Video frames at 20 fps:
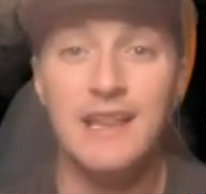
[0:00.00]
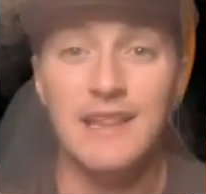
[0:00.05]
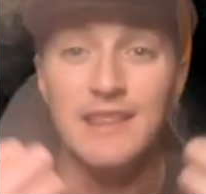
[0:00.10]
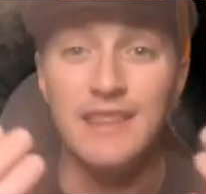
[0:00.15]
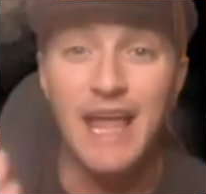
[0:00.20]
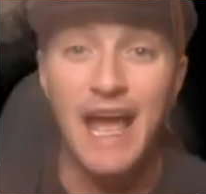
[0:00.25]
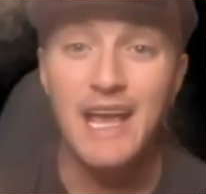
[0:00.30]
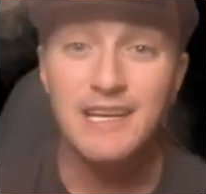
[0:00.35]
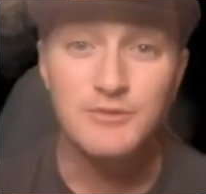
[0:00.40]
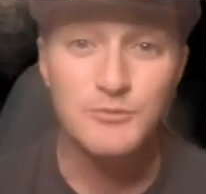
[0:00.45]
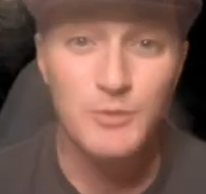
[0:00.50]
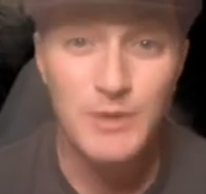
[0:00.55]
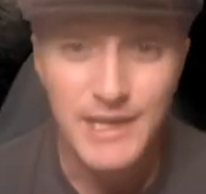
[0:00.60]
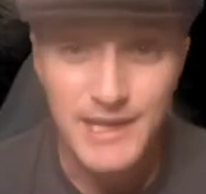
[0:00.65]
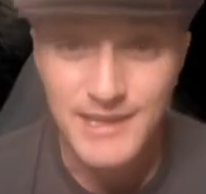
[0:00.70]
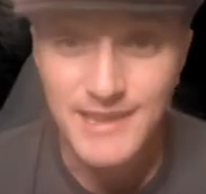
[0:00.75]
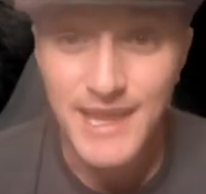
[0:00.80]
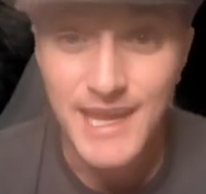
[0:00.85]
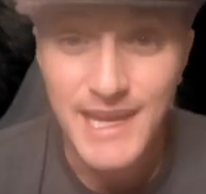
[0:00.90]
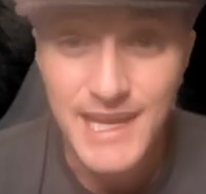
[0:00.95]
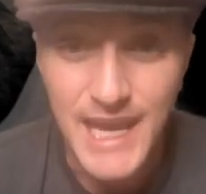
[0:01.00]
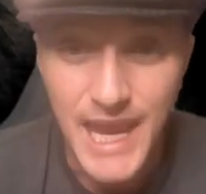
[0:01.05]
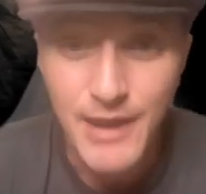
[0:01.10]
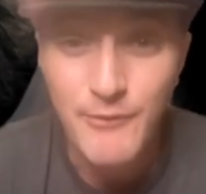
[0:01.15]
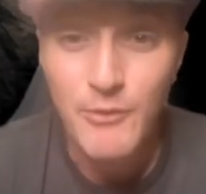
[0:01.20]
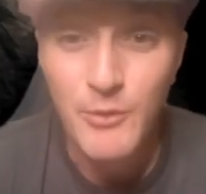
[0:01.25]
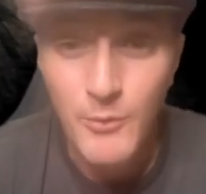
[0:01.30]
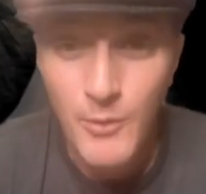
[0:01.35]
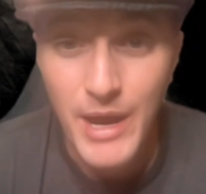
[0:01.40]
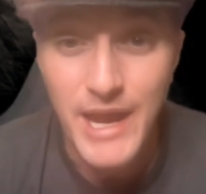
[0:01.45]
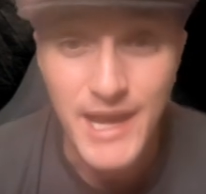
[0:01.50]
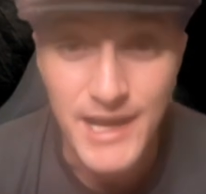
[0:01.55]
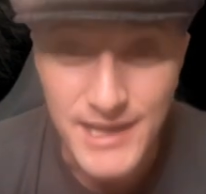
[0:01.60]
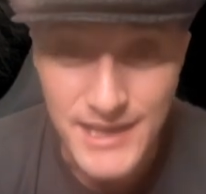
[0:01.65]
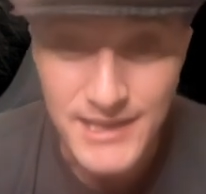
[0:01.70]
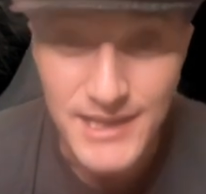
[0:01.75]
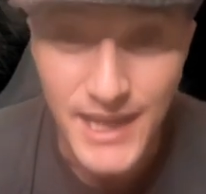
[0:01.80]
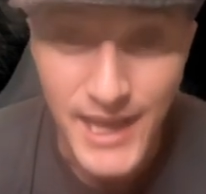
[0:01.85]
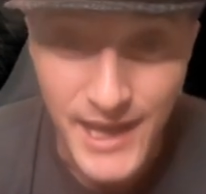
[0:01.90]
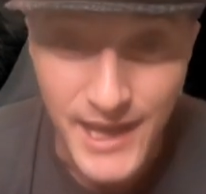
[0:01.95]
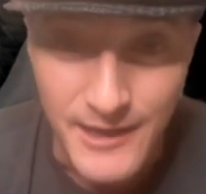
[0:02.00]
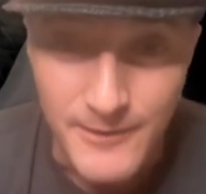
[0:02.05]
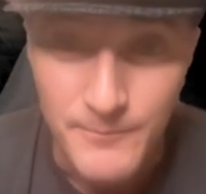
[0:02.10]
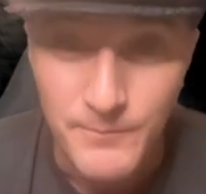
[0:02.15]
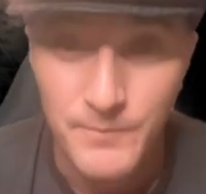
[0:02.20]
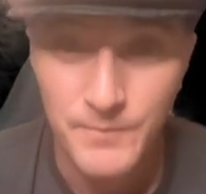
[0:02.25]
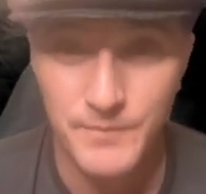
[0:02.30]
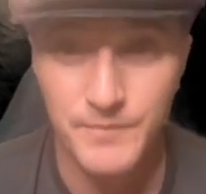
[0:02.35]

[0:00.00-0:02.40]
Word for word: Last week they gave away a clay,